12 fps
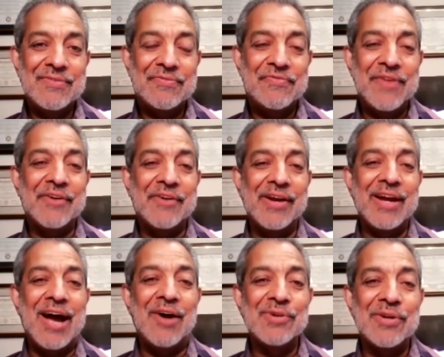figuring
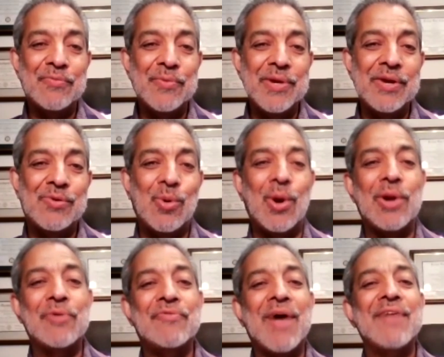out if we
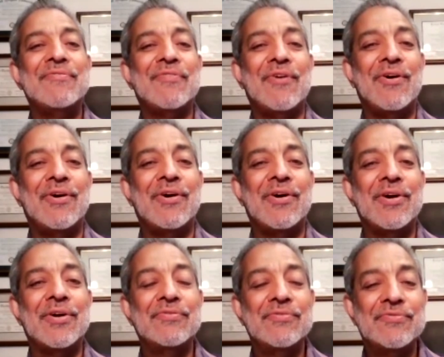qualify
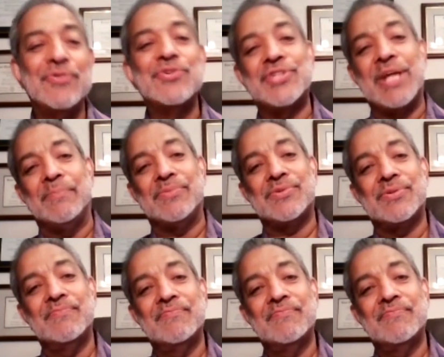for food stamps.